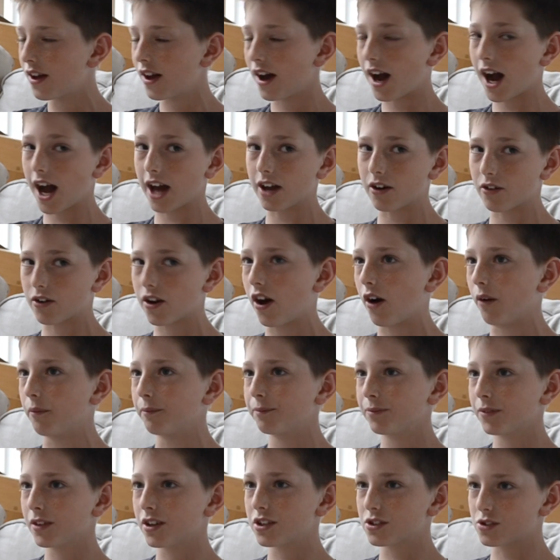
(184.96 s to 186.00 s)
I don't know.
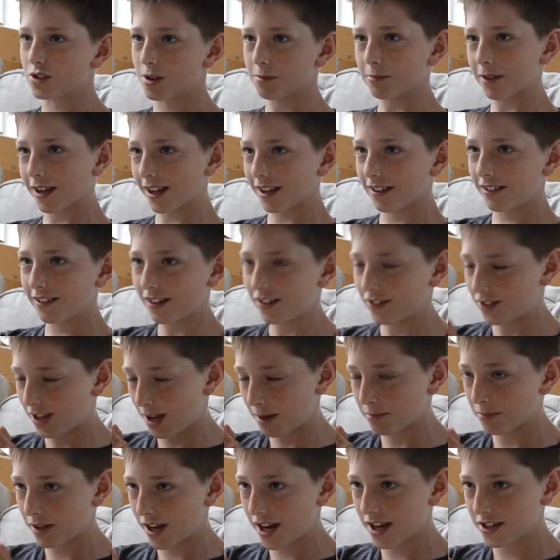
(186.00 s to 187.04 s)
So I'm like, okay, I'm
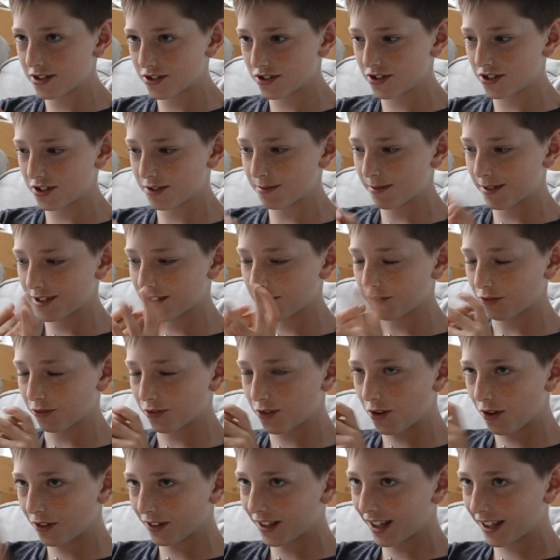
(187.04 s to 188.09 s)
gonna introduce myself,
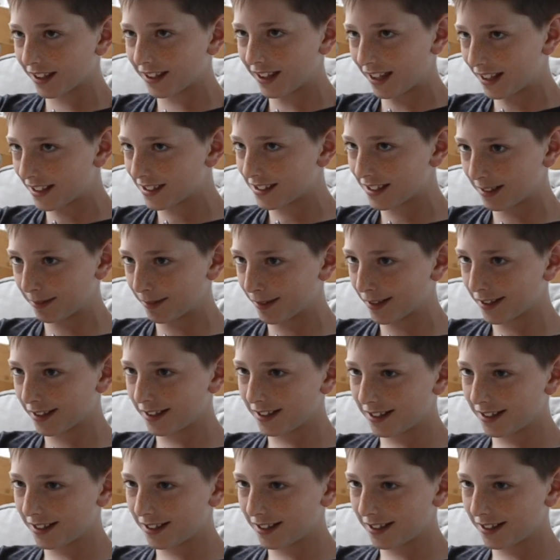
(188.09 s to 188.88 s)
going like this. And I'm like,